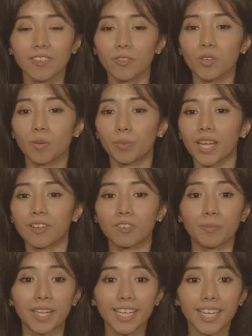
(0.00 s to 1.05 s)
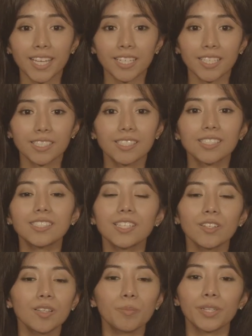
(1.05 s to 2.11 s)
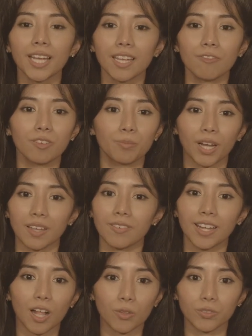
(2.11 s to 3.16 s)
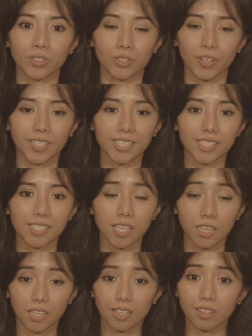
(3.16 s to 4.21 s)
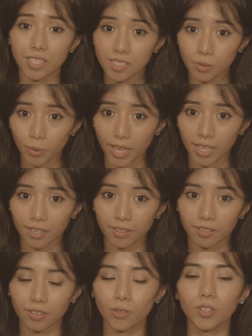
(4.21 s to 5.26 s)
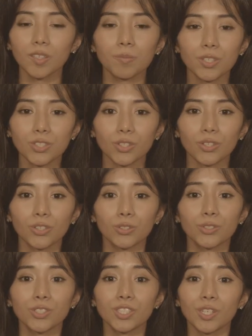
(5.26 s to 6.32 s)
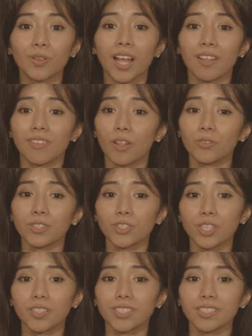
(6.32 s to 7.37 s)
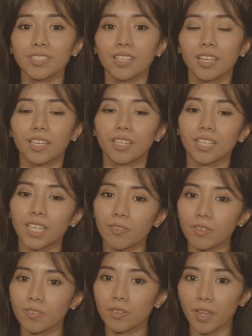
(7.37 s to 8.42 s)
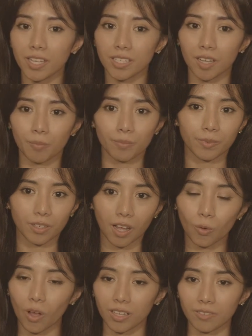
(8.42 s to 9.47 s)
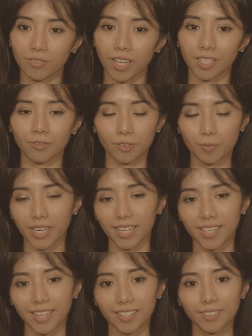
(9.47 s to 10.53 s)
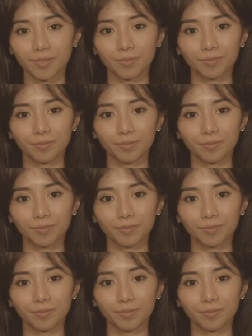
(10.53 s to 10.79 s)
if you apply for Medicaid, still apply for private health insurance. This way, you can be sure you'll still have health insurance even if you end up not qualifying for Medicaid.